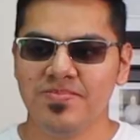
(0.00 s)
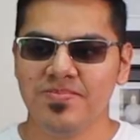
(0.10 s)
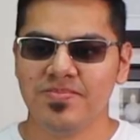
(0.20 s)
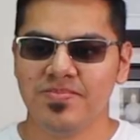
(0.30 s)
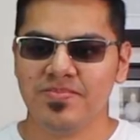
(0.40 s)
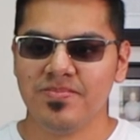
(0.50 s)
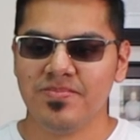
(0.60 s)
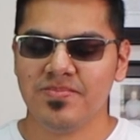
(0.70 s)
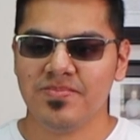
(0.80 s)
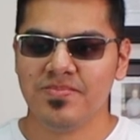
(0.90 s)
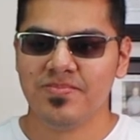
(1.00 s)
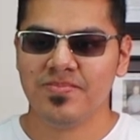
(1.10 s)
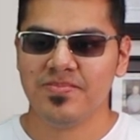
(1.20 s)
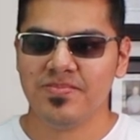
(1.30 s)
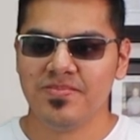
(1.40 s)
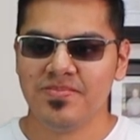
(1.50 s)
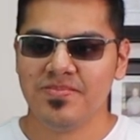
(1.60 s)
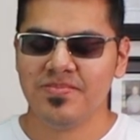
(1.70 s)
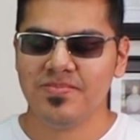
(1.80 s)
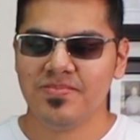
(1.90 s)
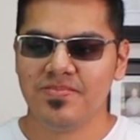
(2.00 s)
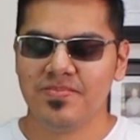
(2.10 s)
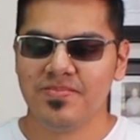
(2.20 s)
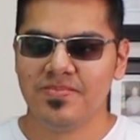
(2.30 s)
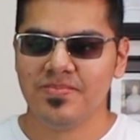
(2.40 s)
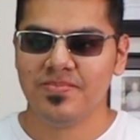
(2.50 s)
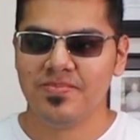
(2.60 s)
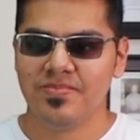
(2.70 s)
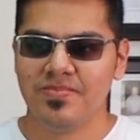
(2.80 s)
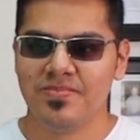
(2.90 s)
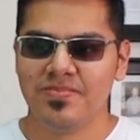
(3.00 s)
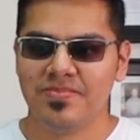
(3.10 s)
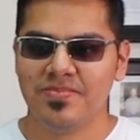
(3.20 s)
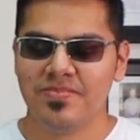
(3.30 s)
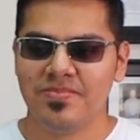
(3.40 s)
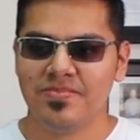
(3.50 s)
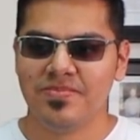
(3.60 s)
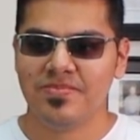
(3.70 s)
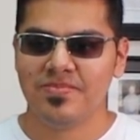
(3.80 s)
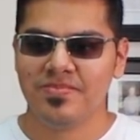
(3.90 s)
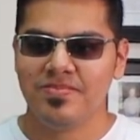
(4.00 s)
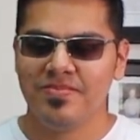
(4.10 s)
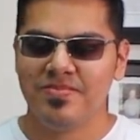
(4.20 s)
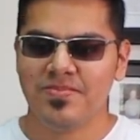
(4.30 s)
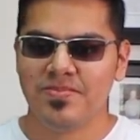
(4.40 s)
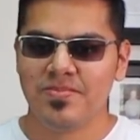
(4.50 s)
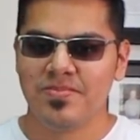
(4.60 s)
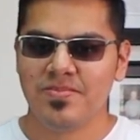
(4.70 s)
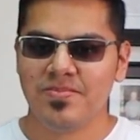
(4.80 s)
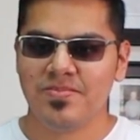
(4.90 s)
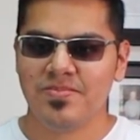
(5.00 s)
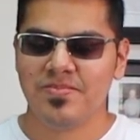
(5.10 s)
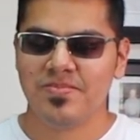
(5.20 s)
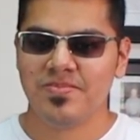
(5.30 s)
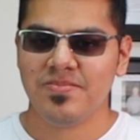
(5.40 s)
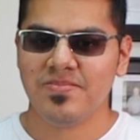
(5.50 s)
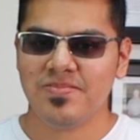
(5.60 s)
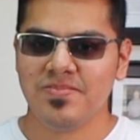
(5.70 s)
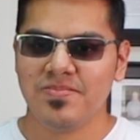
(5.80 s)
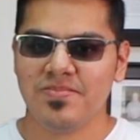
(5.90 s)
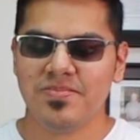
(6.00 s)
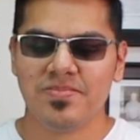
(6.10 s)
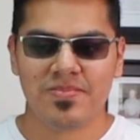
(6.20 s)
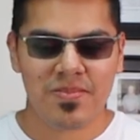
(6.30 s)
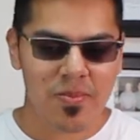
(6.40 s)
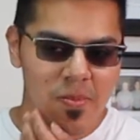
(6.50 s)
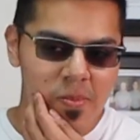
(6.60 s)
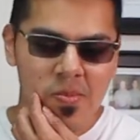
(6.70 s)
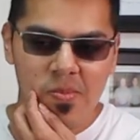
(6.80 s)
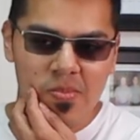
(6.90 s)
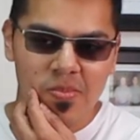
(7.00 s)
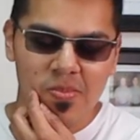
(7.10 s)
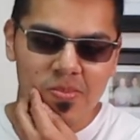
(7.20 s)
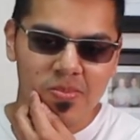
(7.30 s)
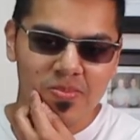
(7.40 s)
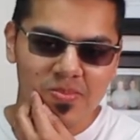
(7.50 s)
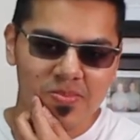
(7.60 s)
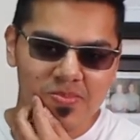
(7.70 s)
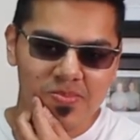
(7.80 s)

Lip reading: No words are spoken by the person on screen.